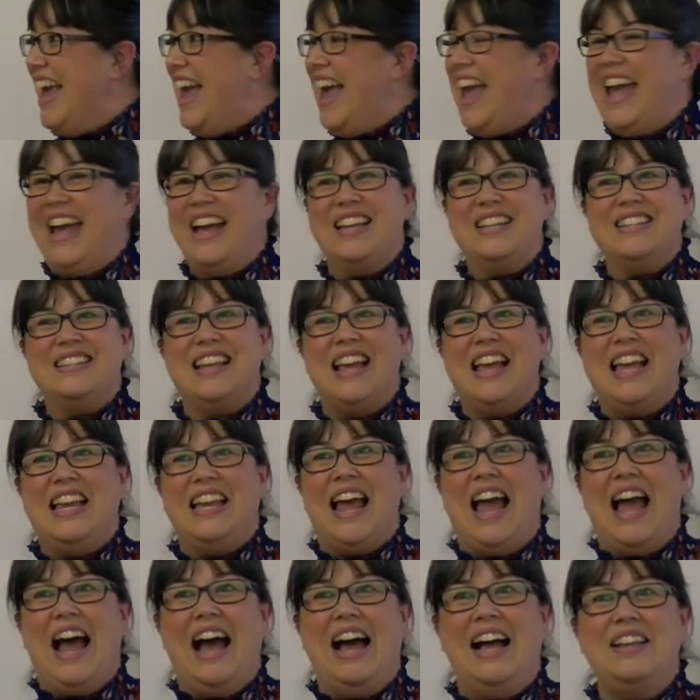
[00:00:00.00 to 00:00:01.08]
And it
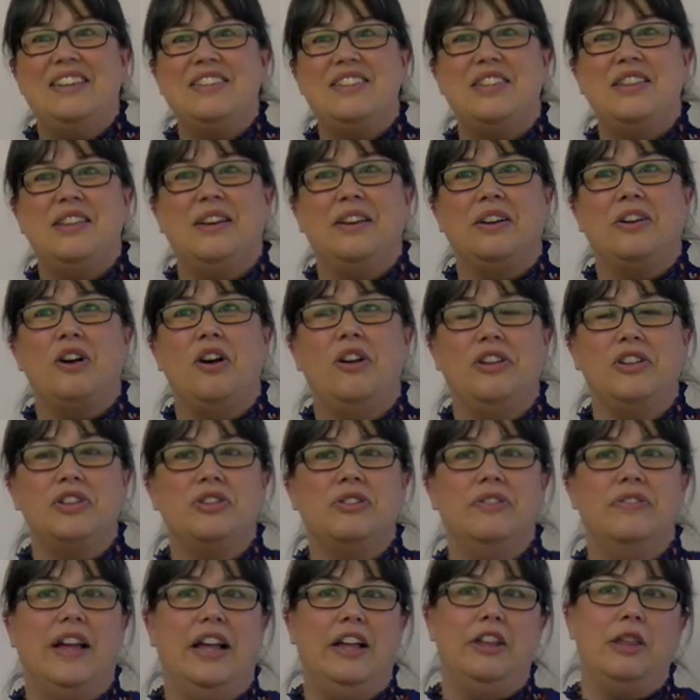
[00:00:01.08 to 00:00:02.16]
has the
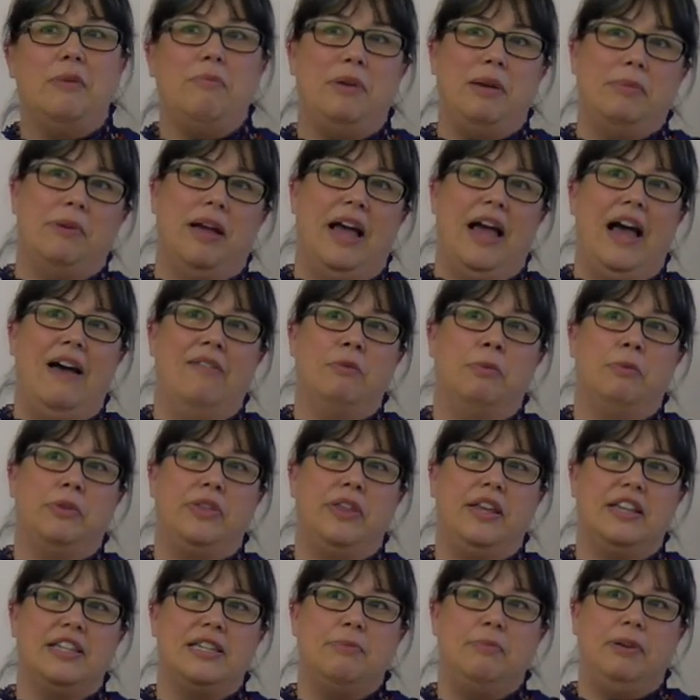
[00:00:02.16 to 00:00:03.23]
cultural value that Mi'kmaq have with
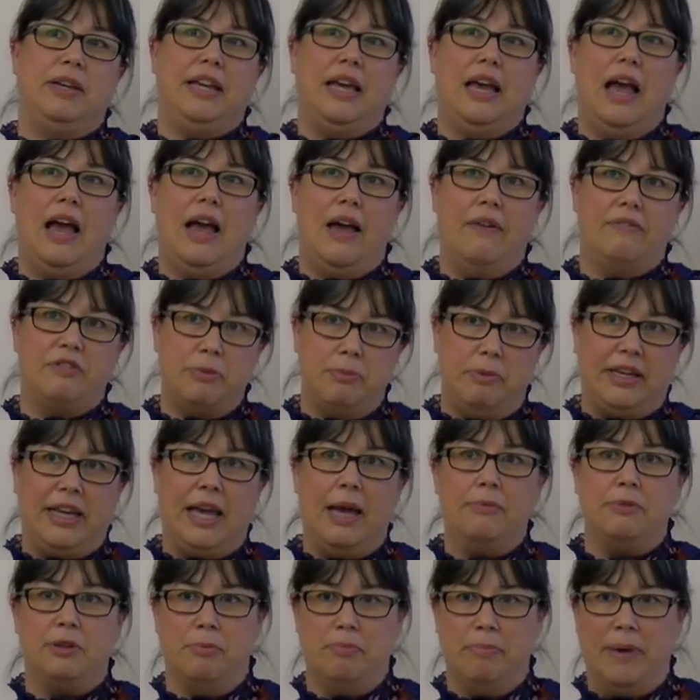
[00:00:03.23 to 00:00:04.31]
things to be kept, to be
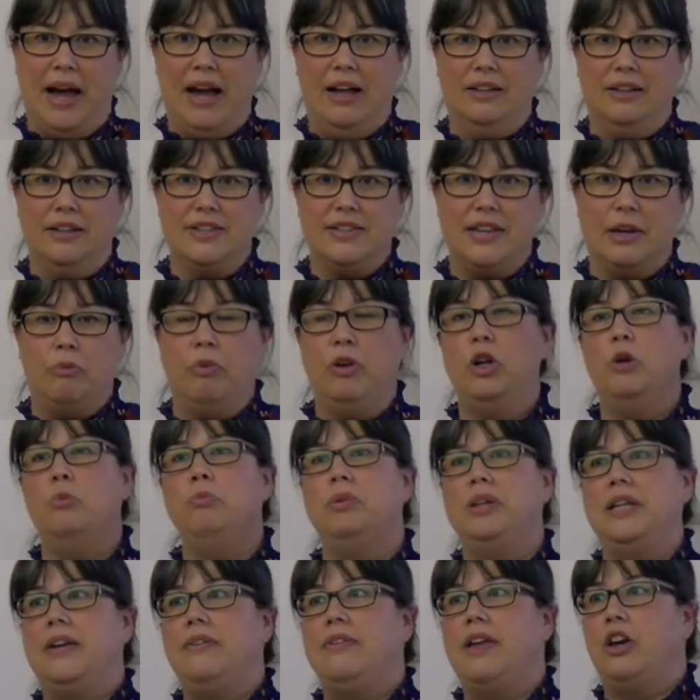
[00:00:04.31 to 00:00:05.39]
kept in balance. Like we don't
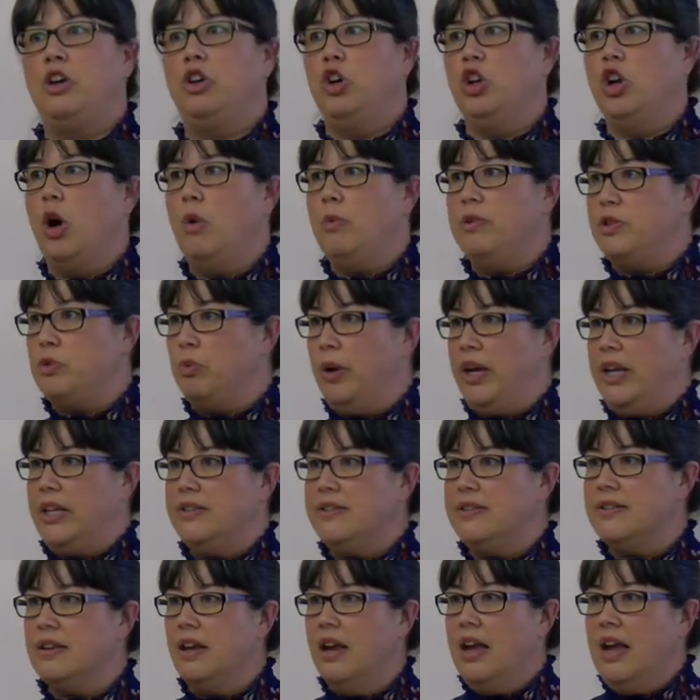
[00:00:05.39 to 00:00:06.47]
believe that good always
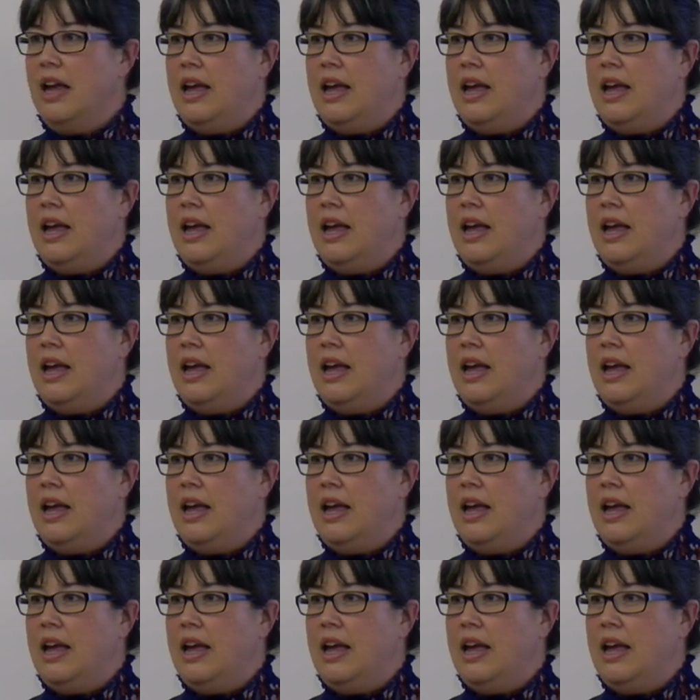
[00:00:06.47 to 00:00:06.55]
wins.